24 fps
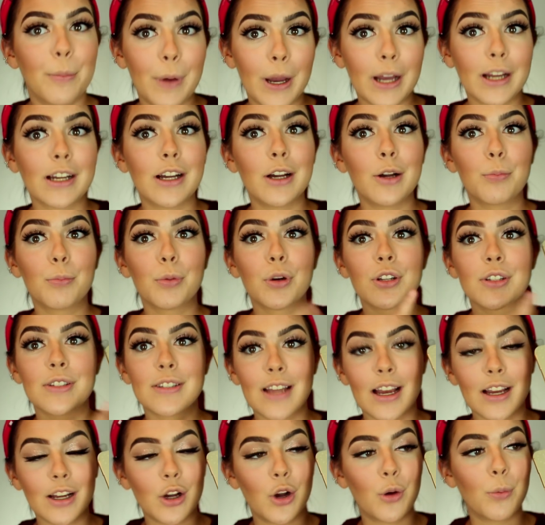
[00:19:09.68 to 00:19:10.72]
Becca
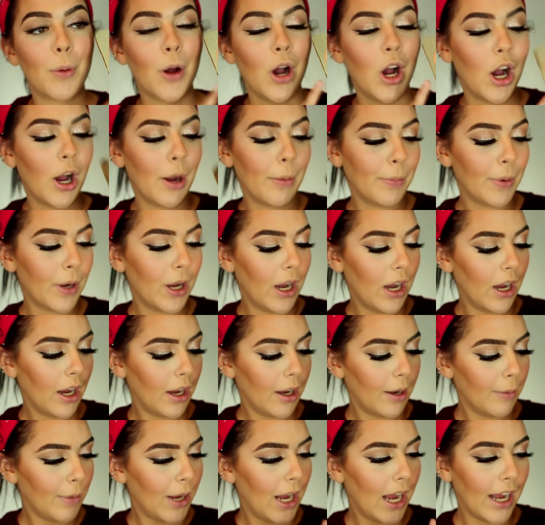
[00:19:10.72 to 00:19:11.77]
Prosecco Pop
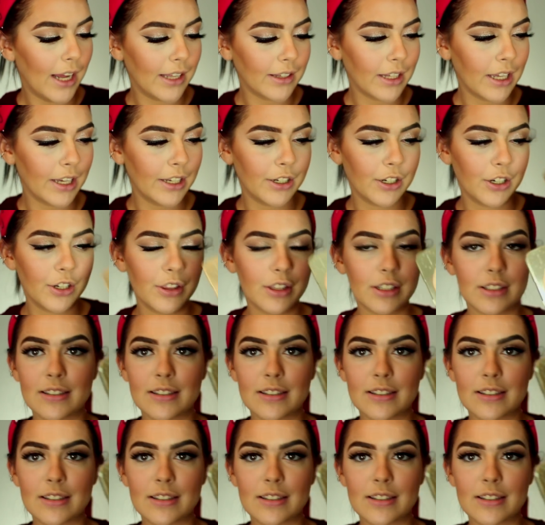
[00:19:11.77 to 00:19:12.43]
um, highlighter.